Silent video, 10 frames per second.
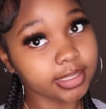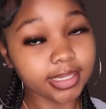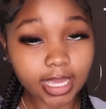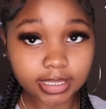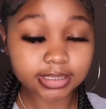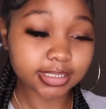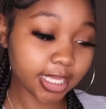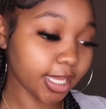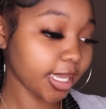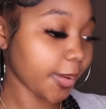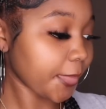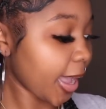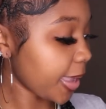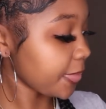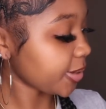next thing in
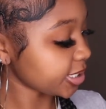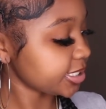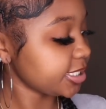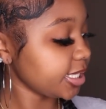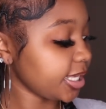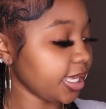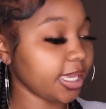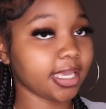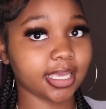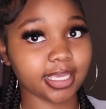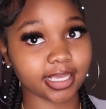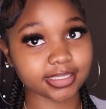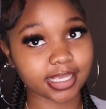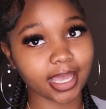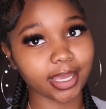my emergency kit
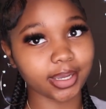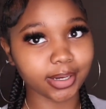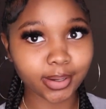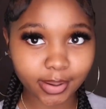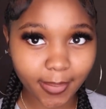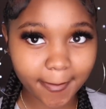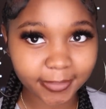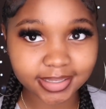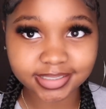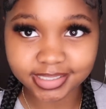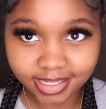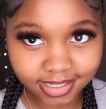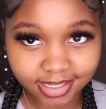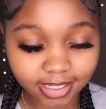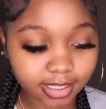is gum
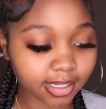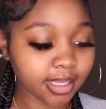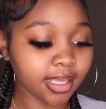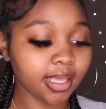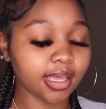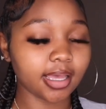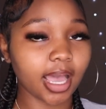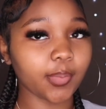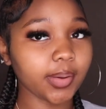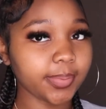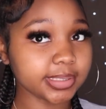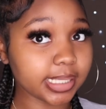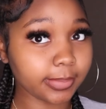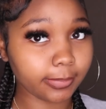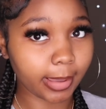duh I would put
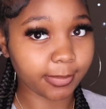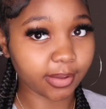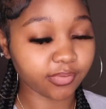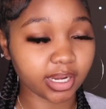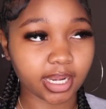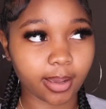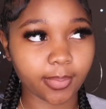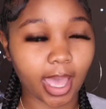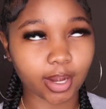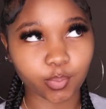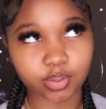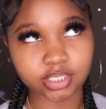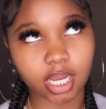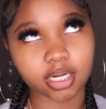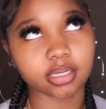some in my mouth right now, but I don't
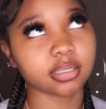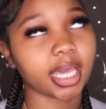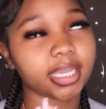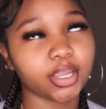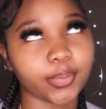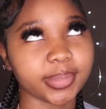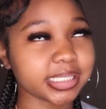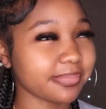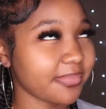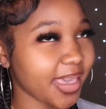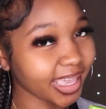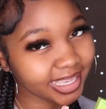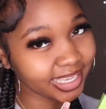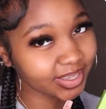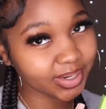want y'all to like hear me
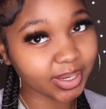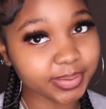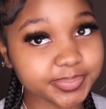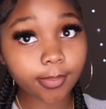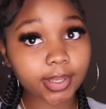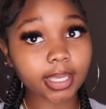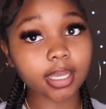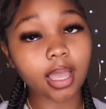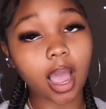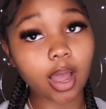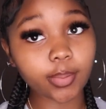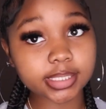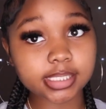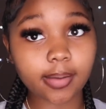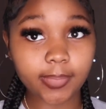smacking, you know. Gum can
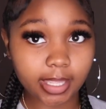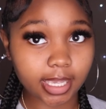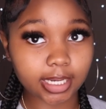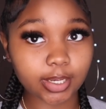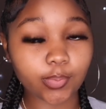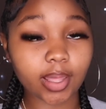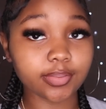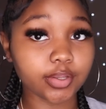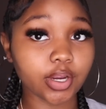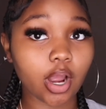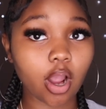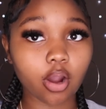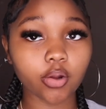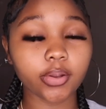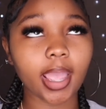always come in handy whether you're
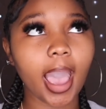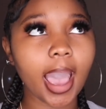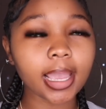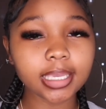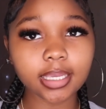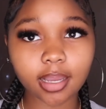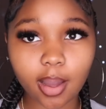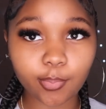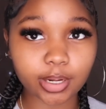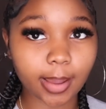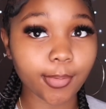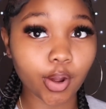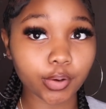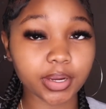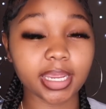hungry. I eat gum when I'm
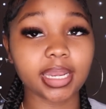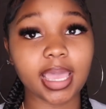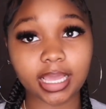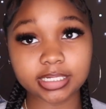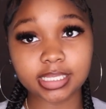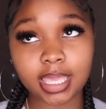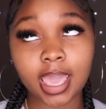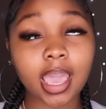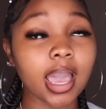hungry and it actually